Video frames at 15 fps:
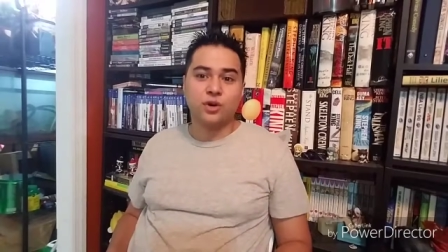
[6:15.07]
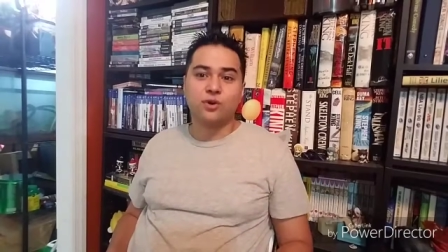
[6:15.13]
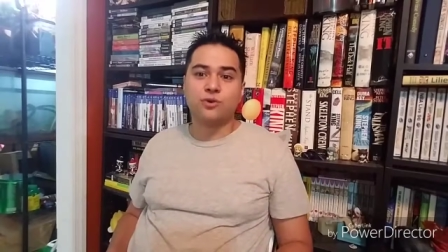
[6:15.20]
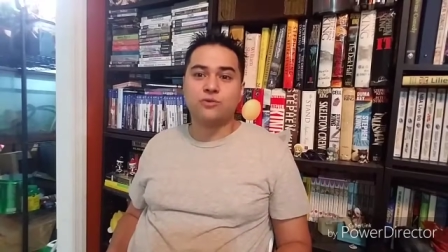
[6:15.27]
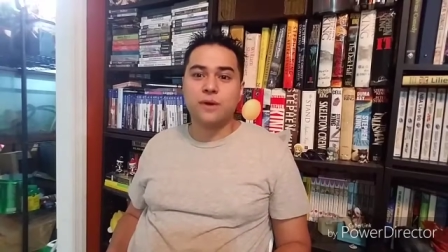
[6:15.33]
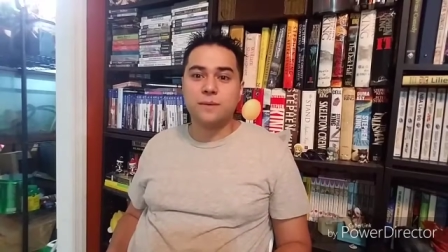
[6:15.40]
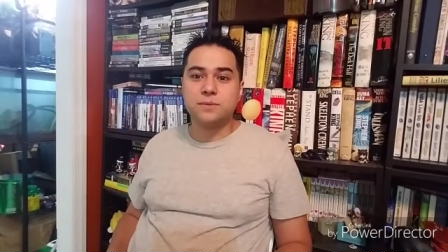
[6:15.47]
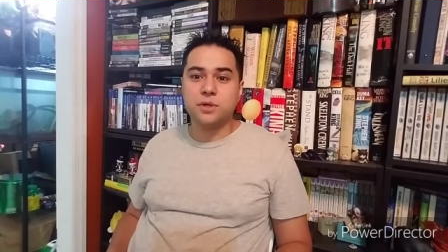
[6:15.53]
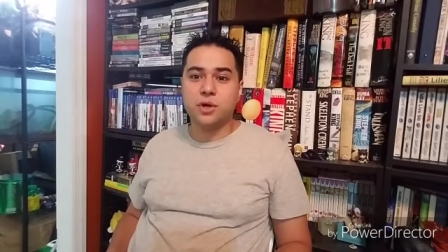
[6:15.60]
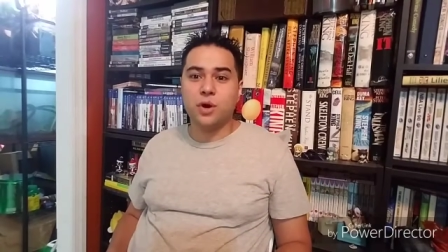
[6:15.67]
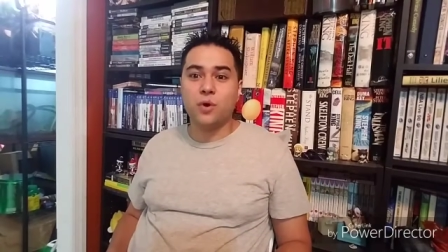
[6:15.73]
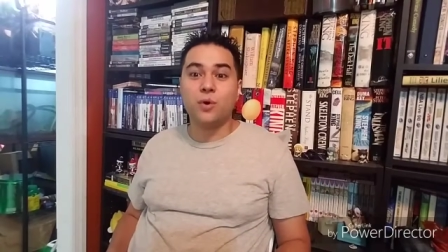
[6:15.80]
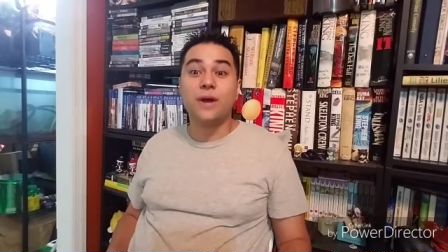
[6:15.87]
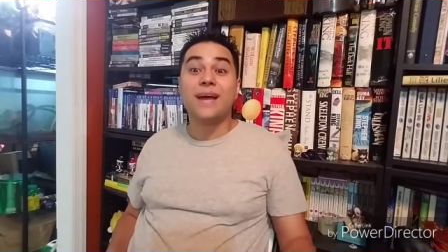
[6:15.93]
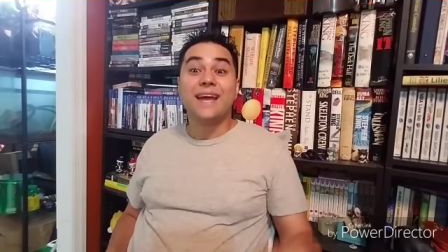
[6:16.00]
who grabs your
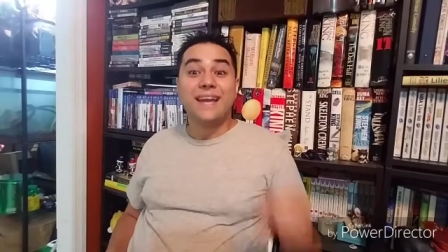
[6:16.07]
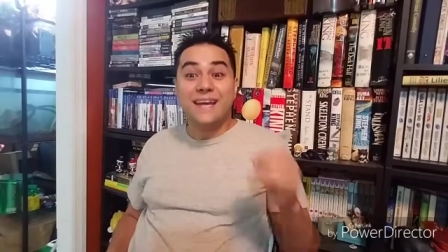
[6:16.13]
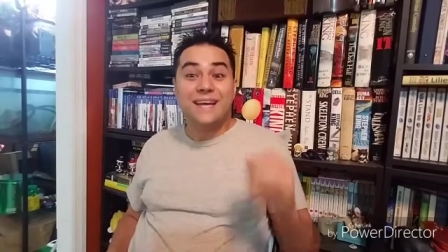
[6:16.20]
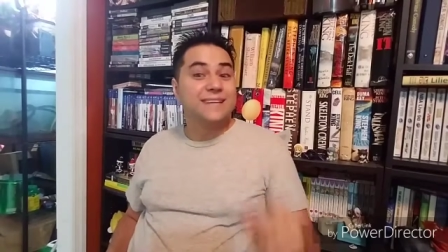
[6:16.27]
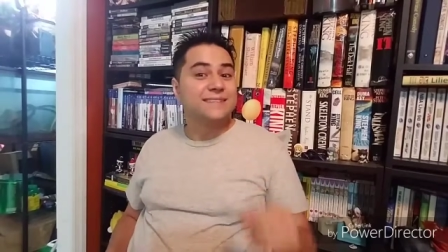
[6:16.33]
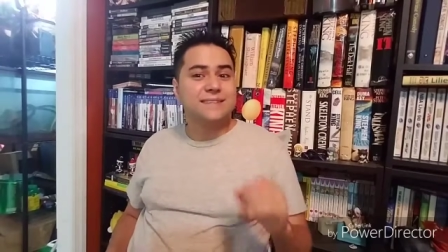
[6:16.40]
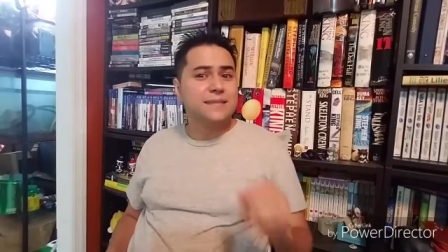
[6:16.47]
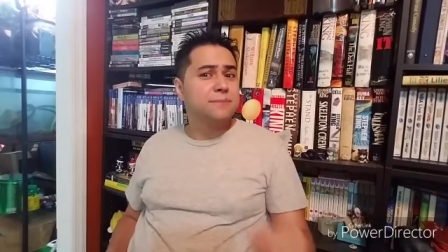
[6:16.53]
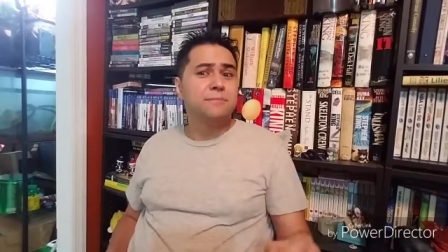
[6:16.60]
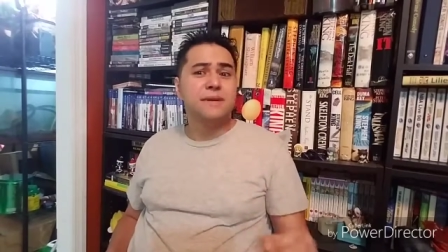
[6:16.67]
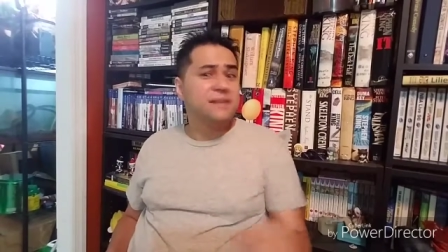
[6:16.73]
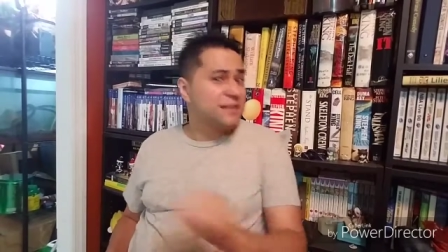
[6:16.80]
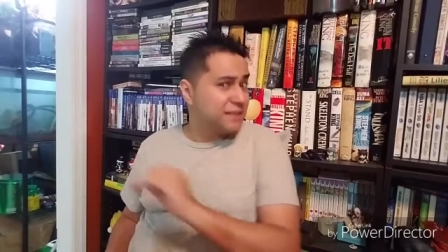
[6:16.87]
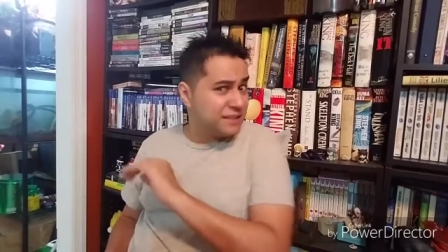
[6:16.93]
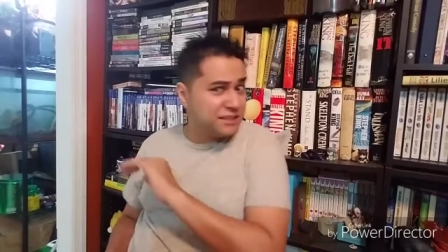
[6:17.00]
coat, he
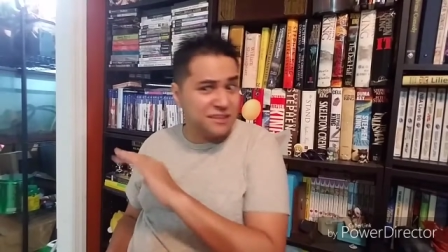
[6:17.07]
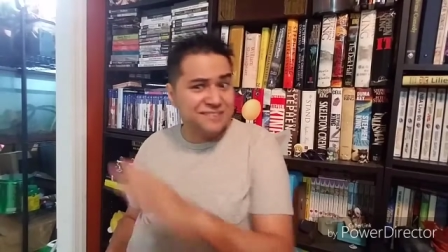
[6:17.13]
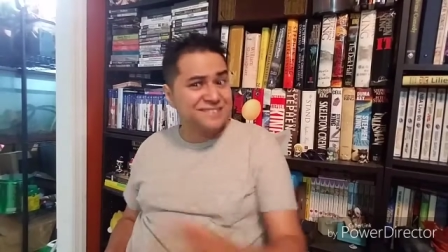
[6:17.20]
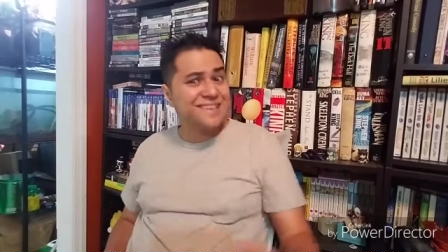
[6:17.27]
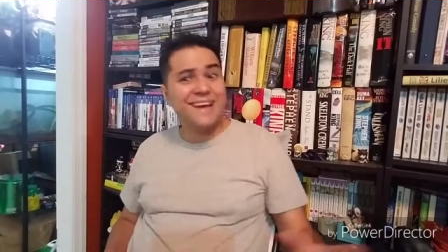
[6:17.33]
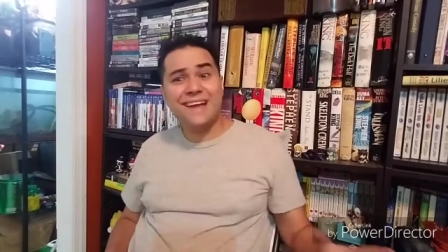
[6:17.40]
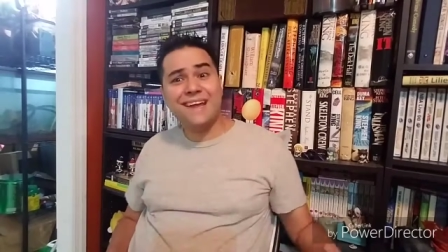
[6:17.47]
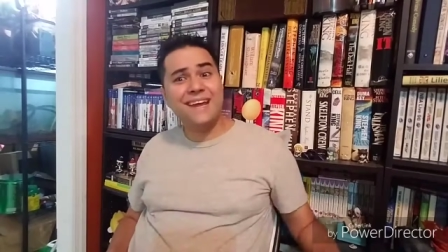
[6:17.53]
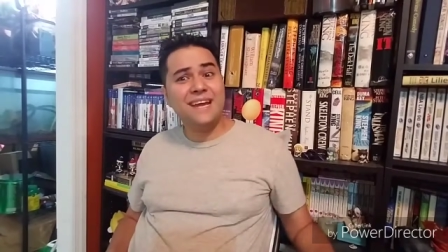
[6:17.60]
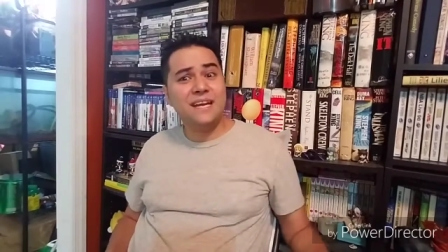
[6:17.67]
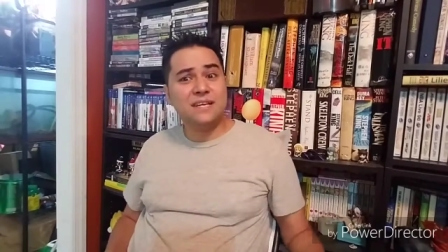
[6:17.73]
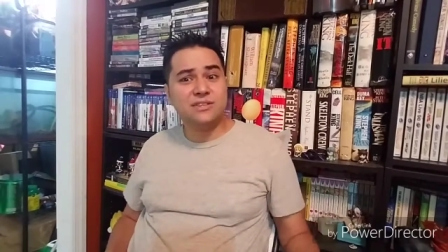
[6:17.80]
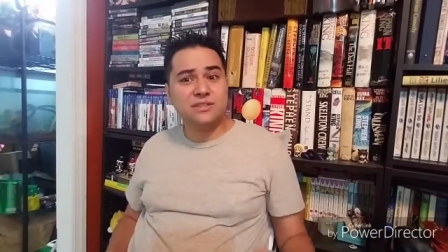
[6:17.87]
seemingly does not age.